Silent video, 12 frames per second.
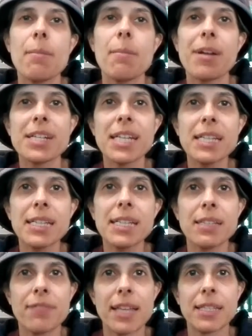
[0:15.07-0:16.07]
Parashat
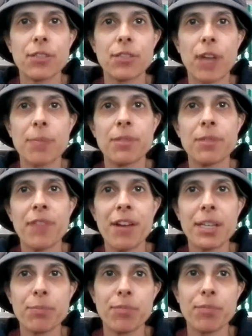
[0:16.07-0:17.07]
Tetzaveh describes the
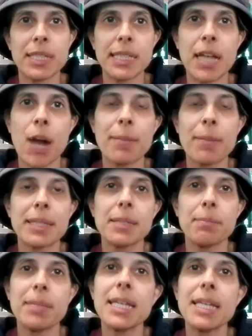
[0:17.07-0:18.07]
various priestly
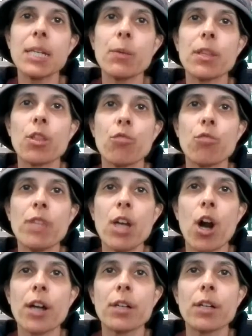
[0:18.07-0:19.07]
garments, beginning with the 3
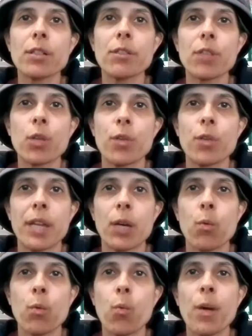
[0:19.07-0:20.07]
articles of
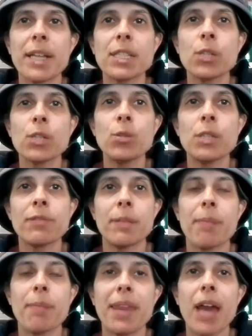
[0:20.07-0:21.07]
clothing worn
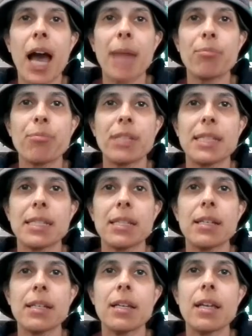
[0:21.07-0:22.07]
exclusively by the high priest:
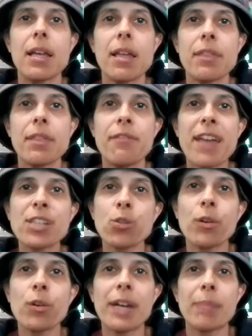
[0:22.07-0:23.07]
the
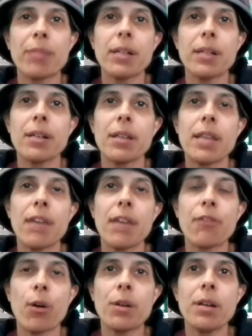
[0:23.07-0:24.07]
vest or apron, the
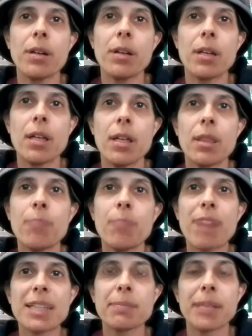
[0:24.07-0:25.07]
ephod, the
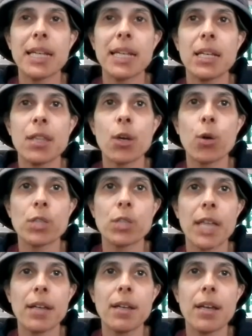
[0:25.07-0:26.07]
breastplate, the
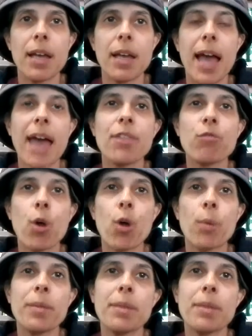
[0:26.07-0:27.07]
choshen, and the
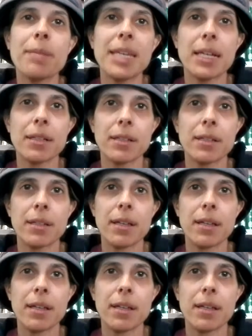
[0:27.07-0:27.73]
robe, the me'il.